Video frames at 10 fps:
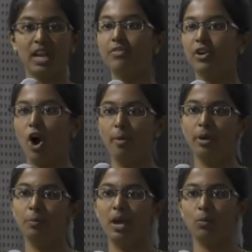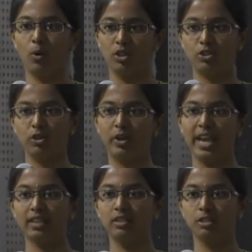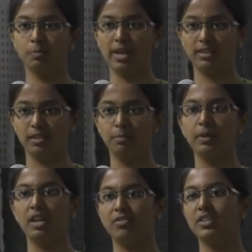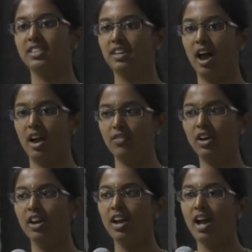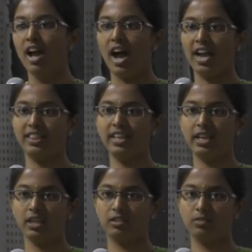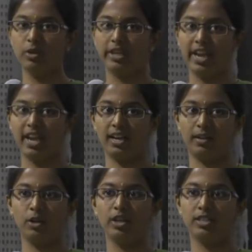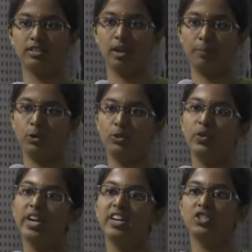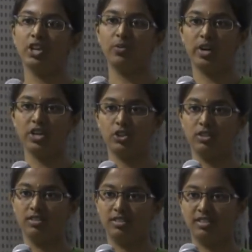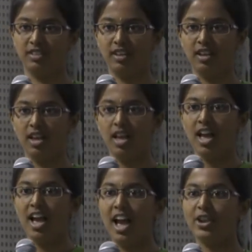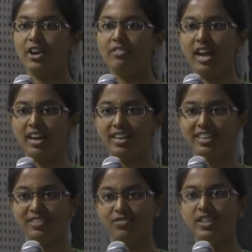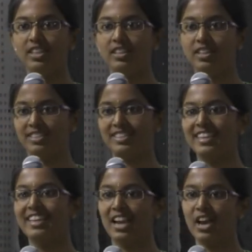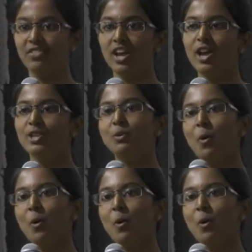If a common man wants to take this by simple efforts and hard work, I think it will take at least up to 3 generations. And you have done it within a single life.